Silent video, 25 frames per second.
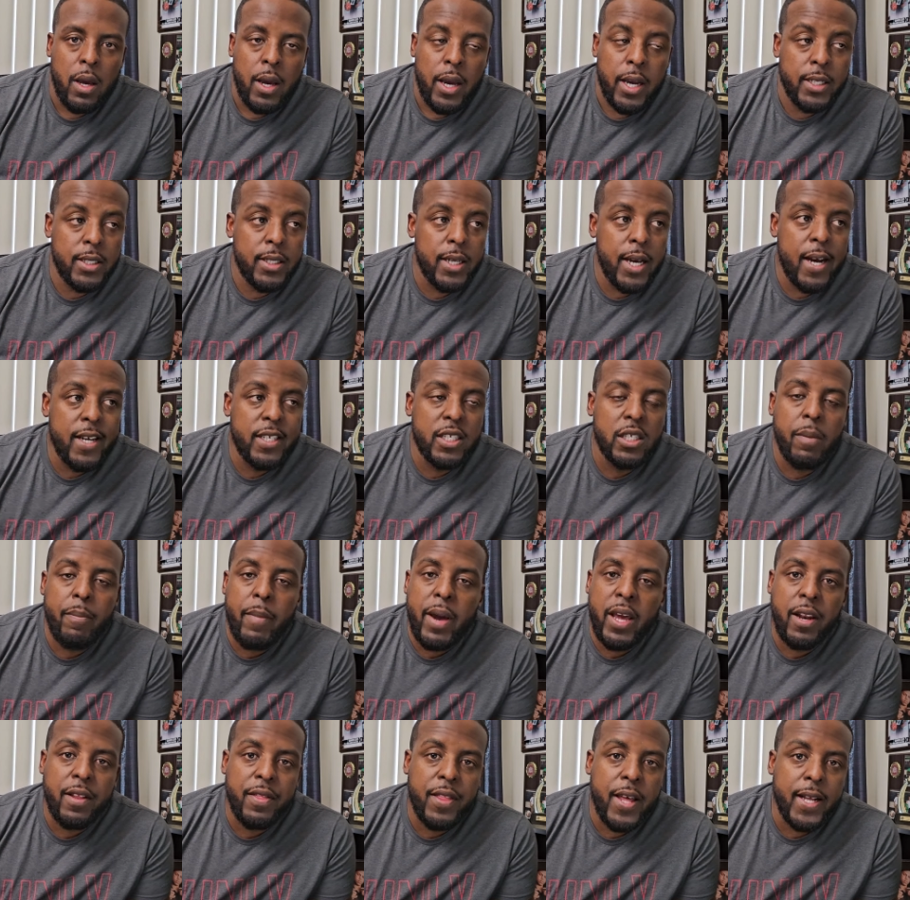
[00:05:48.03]
It's
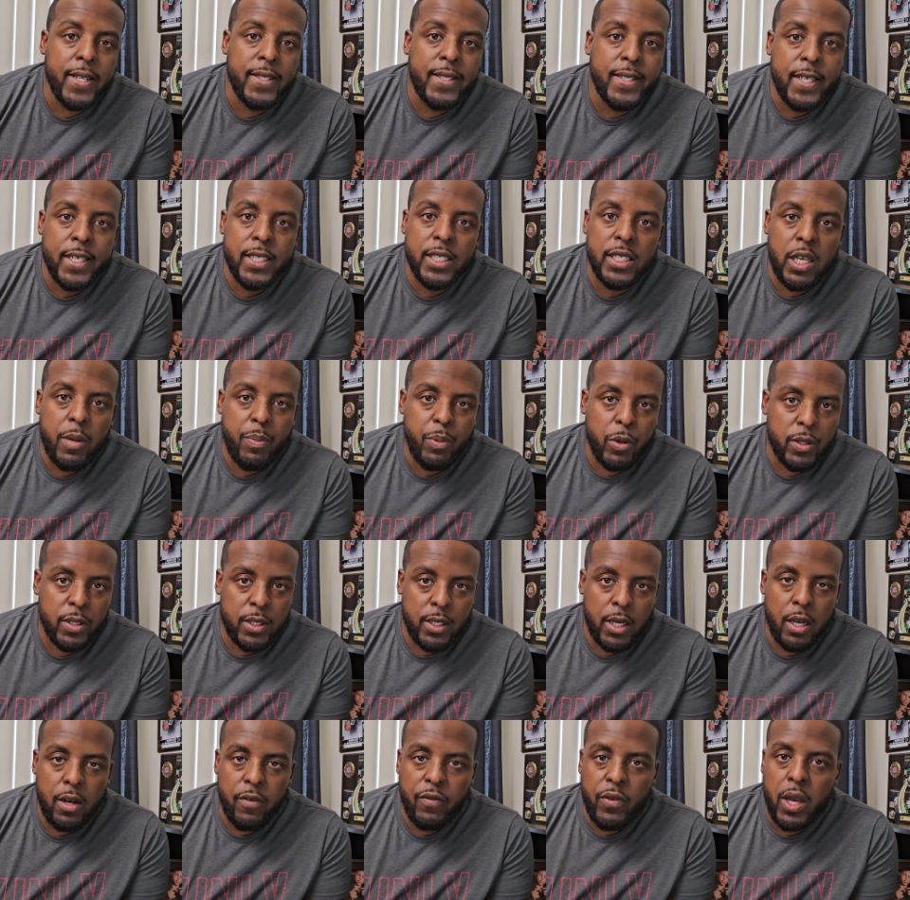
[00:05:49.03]
estimated that 60%
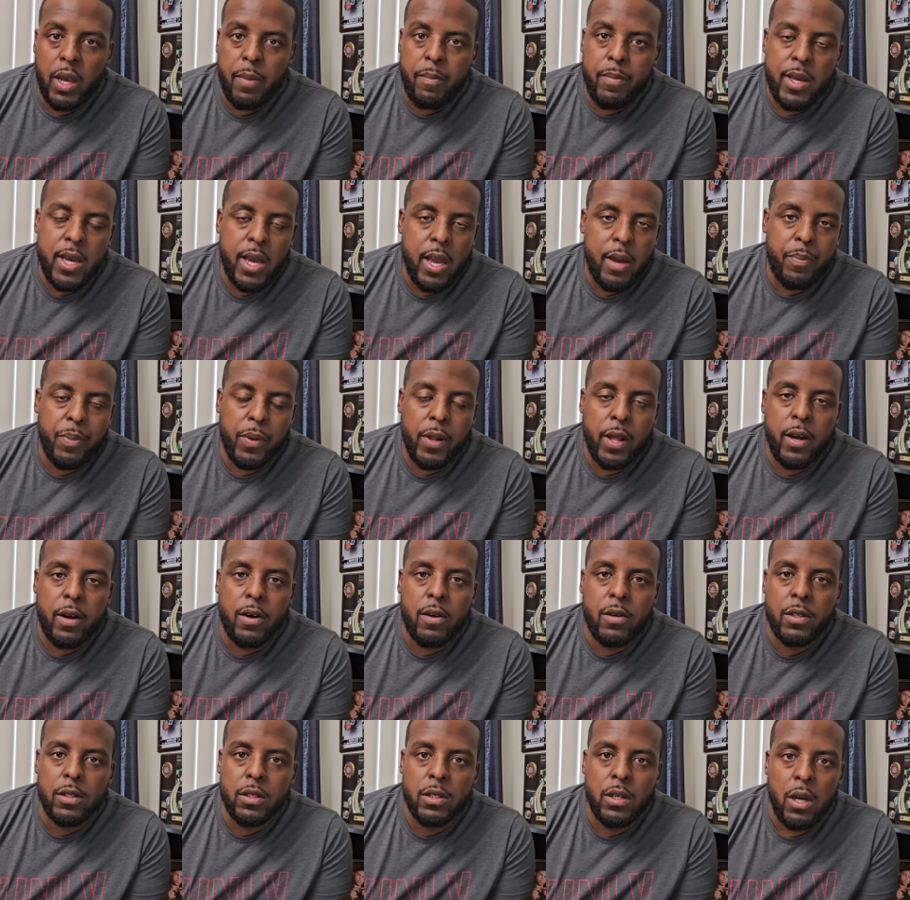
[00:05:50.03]
of NBA
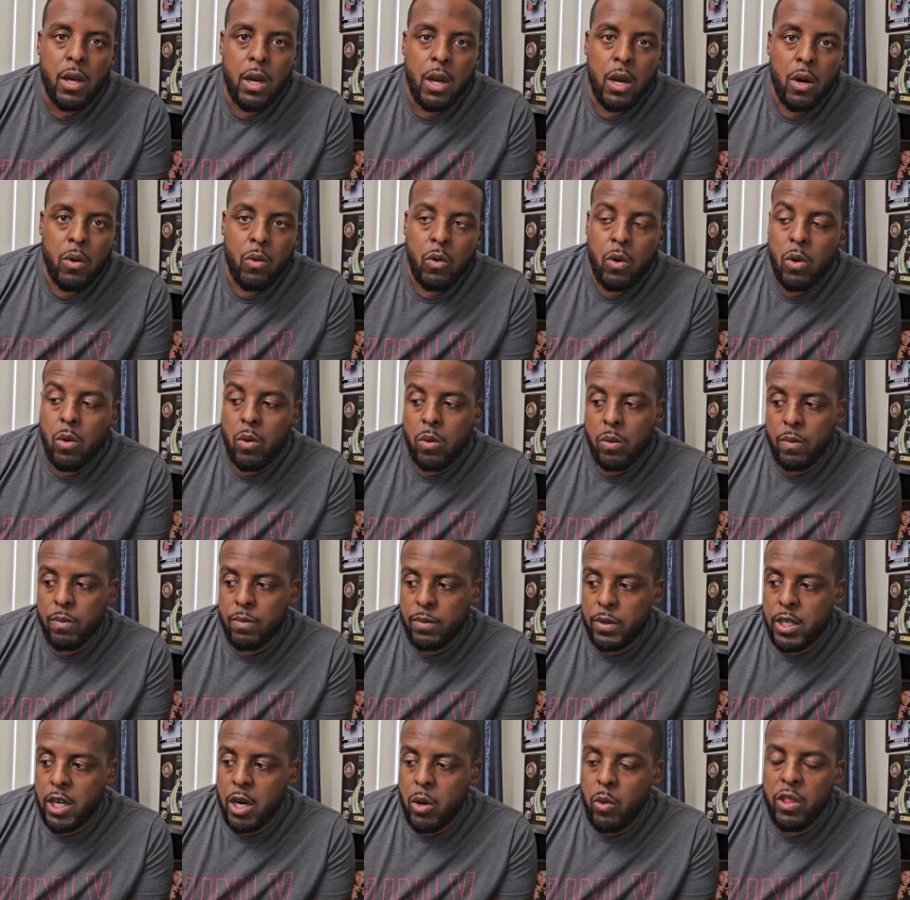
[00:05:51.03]
players will
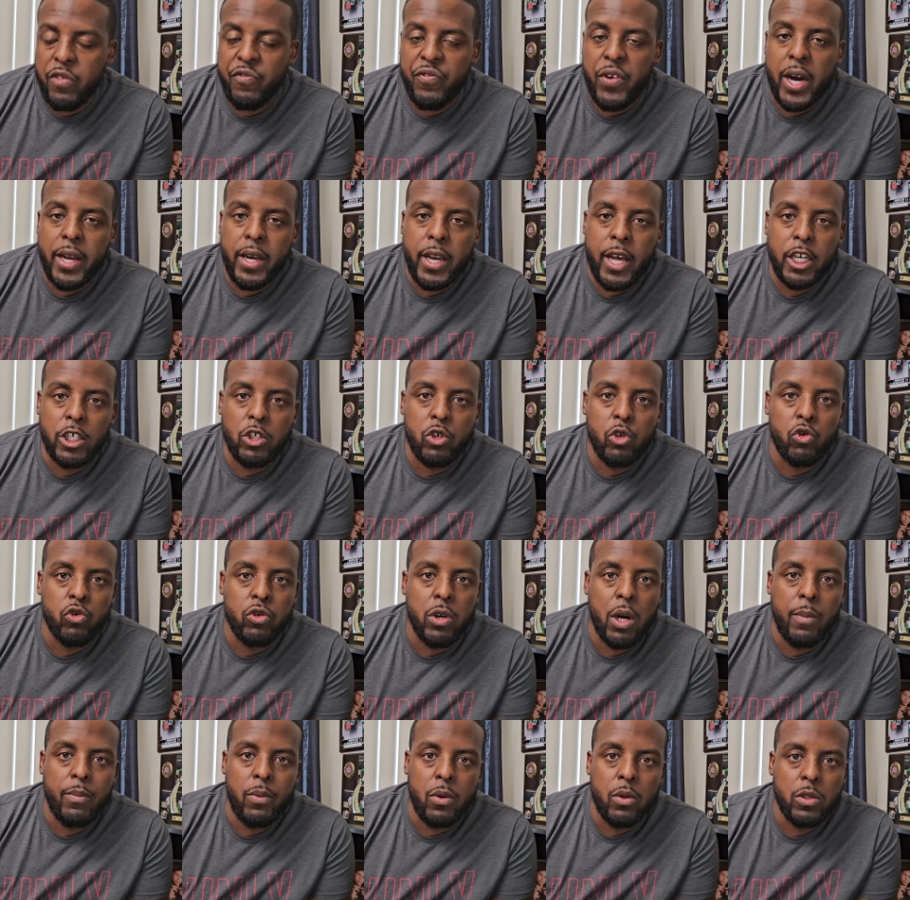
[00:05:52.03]
deal with financial
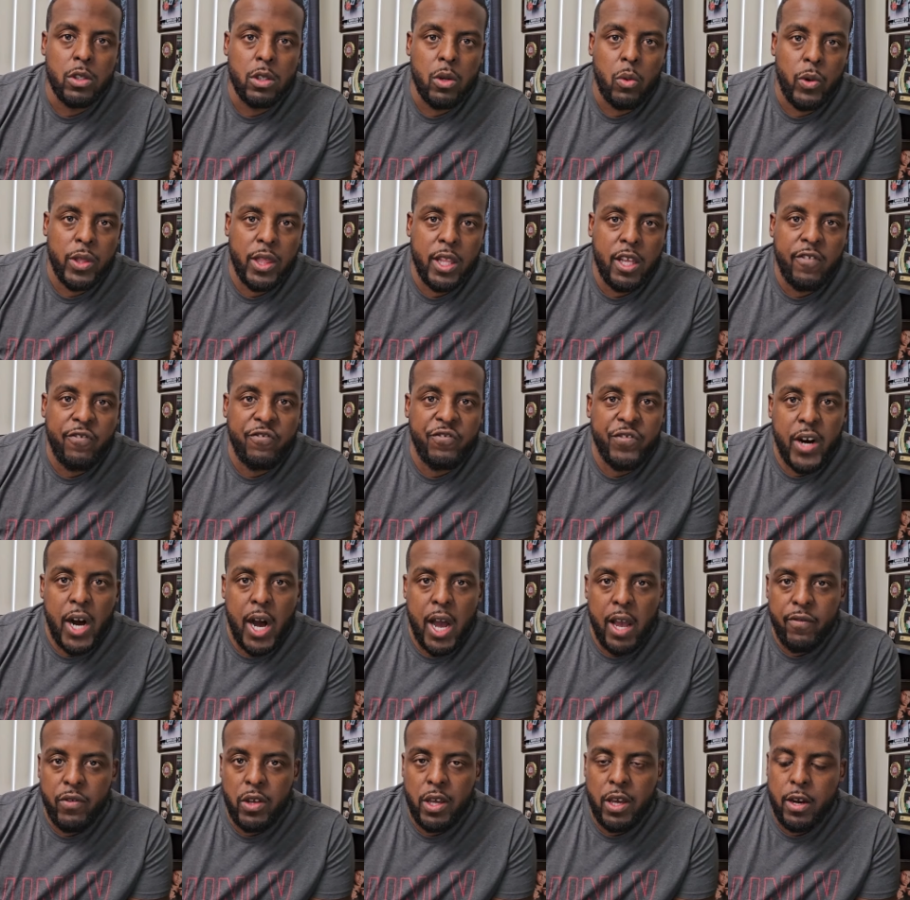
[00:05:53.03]
troubles within
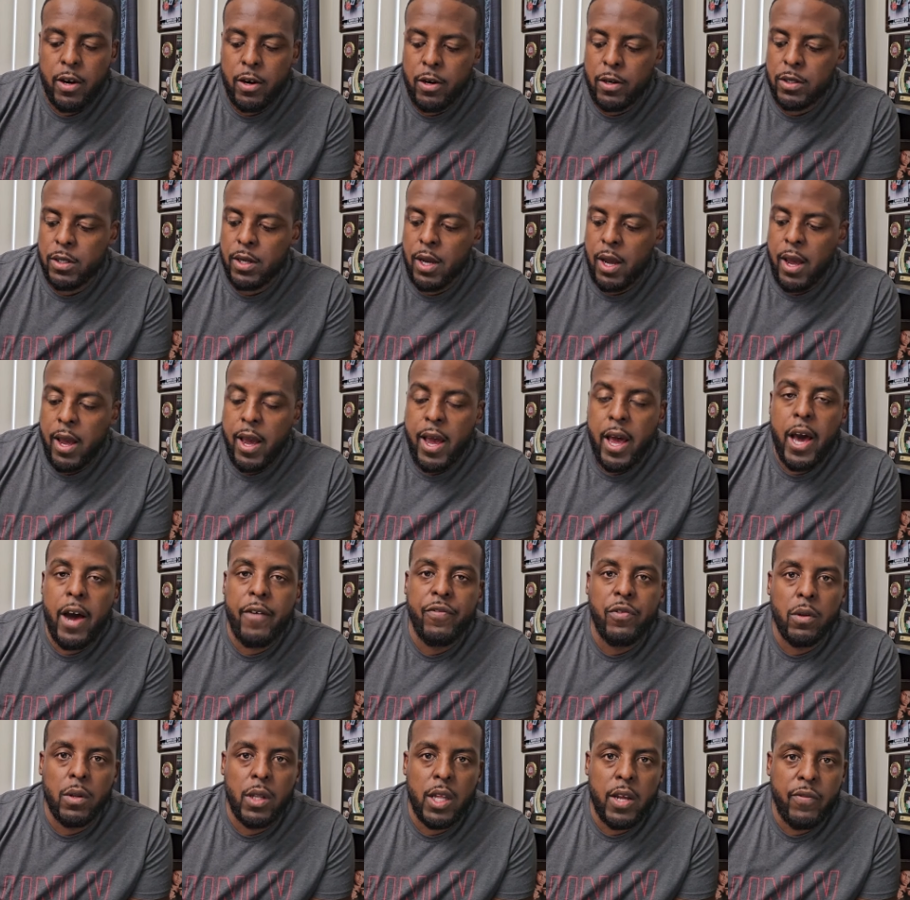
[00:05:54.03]
five years
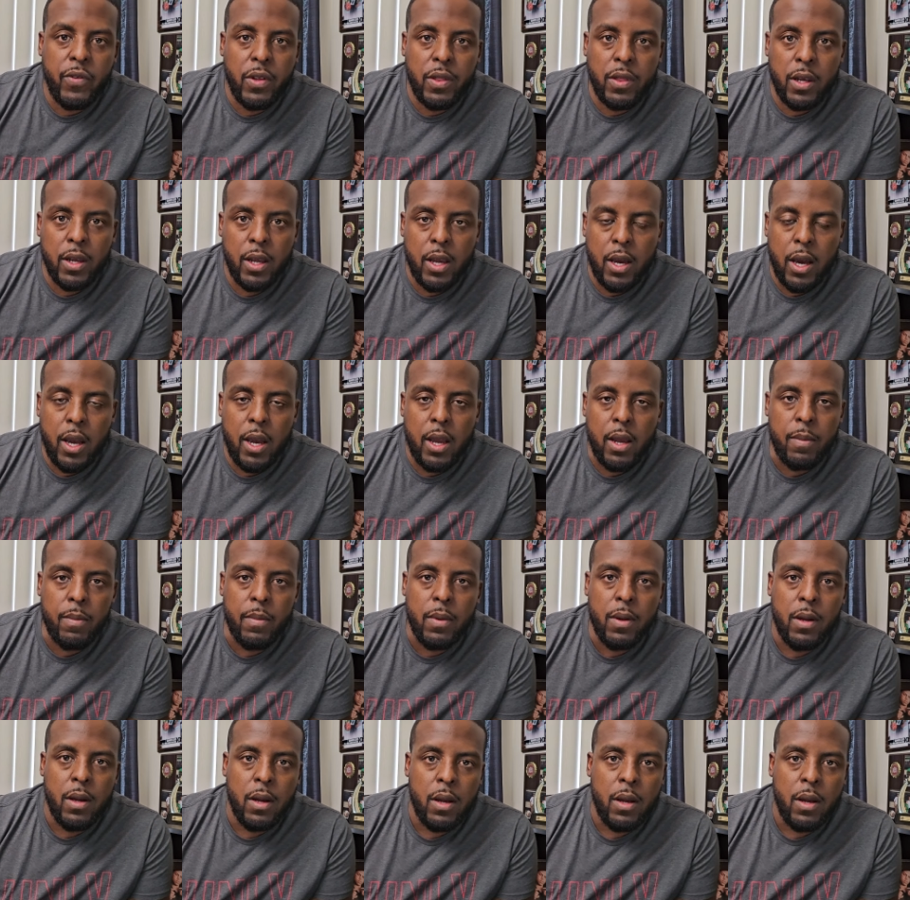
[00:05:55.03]
after leaving the game.